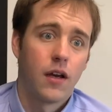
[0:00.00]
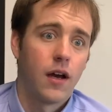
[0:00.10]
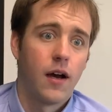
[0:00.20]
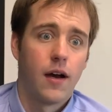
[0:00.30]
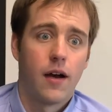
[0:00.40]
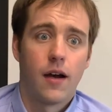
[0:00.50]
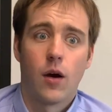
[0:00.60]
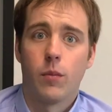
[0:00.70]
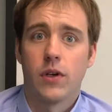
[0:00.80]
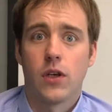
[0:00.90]

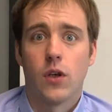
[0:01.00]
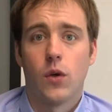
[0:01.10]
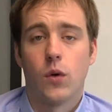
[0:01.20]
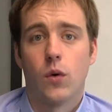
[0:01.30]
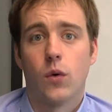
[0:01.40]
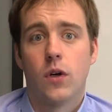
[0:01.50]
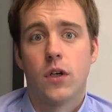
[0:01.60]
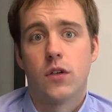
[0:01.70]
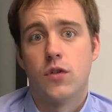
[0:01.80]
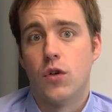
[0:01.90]
helping you
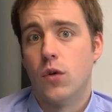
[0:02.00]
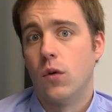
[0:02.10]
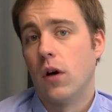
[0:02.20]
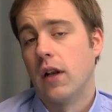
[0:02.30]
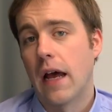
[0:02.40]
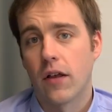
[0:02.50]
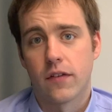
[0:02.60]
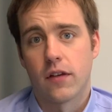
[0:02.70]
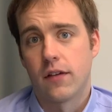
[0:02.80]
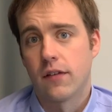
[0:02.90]
do
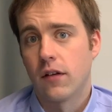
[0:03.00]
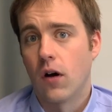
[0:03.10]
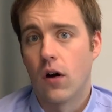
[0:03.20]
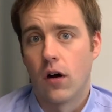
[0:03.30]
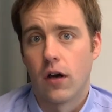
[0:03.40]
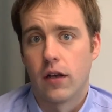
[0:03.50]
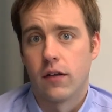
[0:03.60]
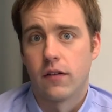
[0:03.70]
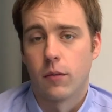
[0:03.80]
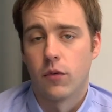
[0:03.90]
analysis on
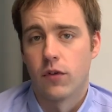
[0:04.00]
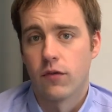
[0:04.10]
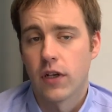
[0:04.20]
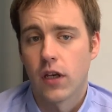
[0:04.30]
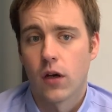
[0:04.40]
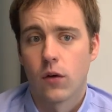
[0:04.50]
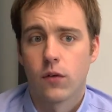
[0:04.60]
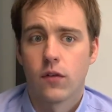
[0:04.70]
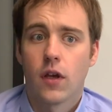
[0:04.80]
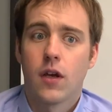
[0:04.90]
some of your videos,